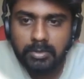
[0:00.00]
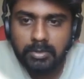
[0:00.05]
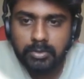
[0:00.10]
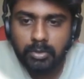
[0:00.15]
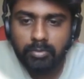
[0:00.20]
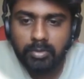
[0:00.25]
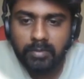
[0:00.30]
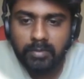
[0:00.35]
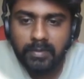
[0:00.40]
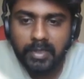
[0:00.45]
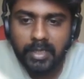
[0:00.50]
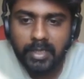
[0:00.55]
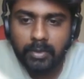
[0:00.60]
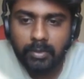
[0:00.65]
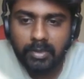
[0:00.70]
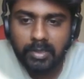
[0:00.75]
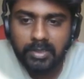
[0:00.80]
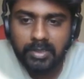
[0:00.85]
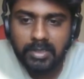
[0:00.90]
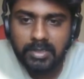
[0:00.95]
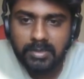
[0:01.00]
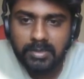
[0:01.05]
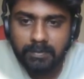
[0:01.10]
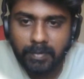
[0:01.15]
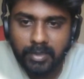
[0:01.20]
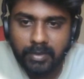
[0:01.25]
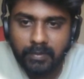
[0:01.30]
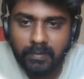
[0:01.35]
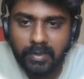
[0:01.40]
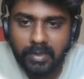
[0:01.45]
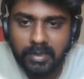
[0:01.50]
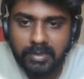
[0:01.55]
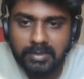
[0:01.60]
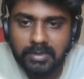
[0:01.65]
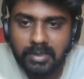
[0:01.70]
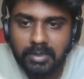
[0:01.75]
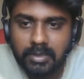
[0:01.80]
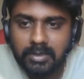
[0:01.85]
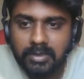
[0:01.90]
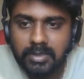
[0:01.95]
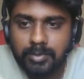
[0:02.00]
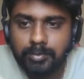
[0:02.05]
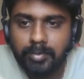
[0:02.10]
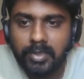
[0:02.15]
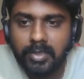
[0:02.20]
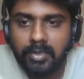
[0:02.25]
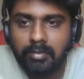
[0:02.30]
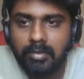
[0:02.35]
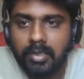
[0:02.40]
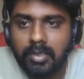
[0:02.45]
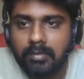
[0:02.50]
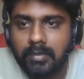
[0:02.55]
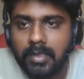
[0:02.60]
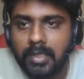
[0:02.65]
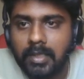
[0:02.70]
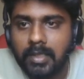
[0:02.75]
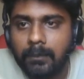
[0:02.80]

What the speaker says: So we will get only this particular result in this particular query.